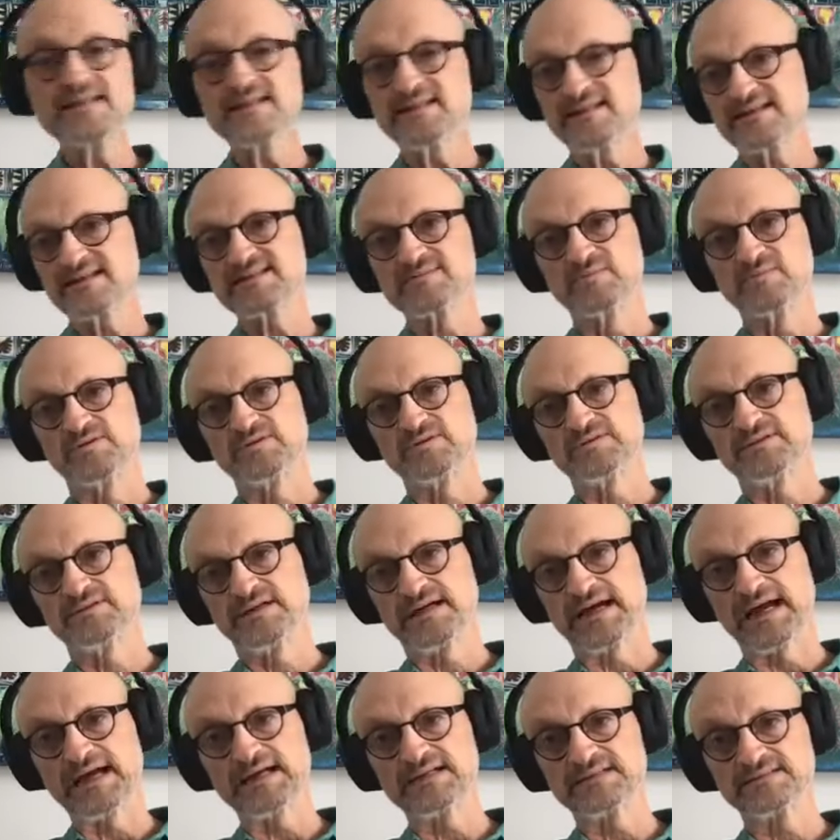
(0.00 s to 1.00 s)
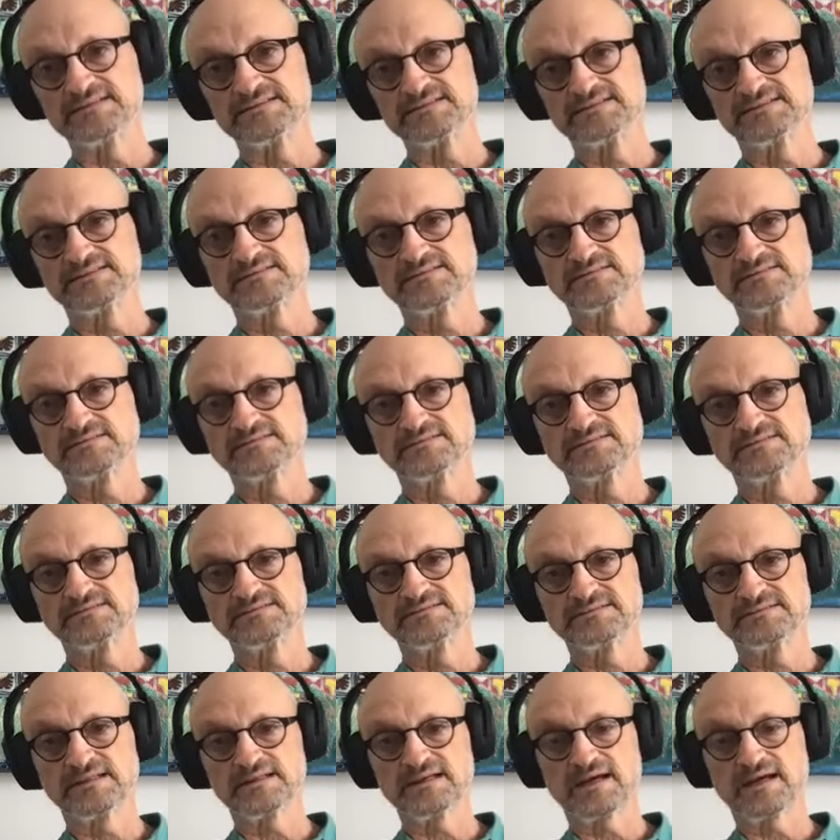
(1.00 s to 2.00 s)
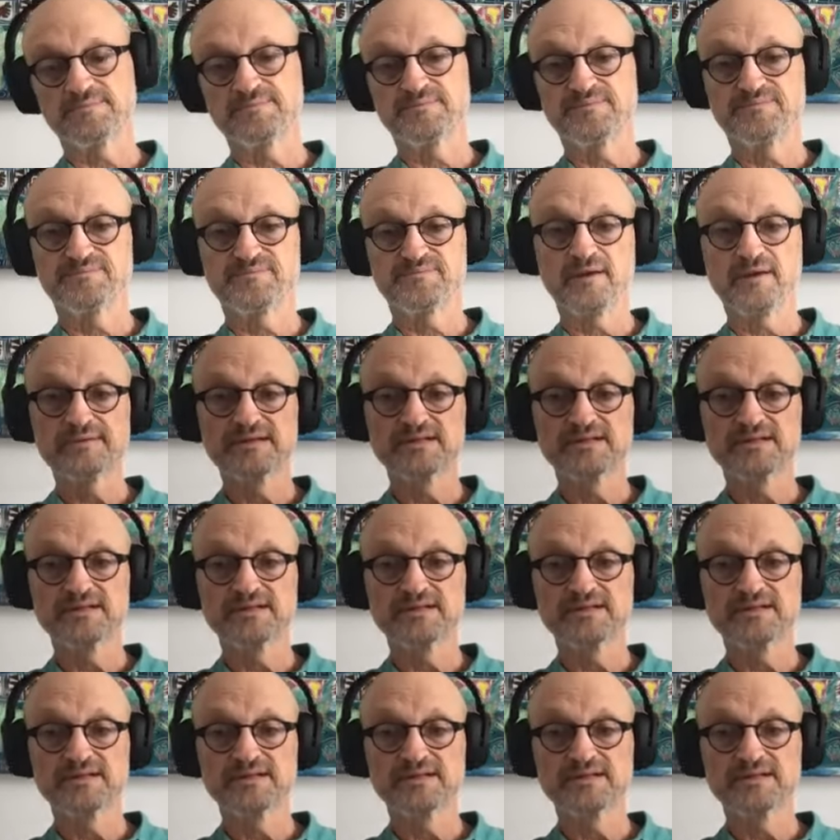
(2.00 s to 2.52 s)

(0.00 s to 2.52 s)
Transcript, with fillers: And there's more. And I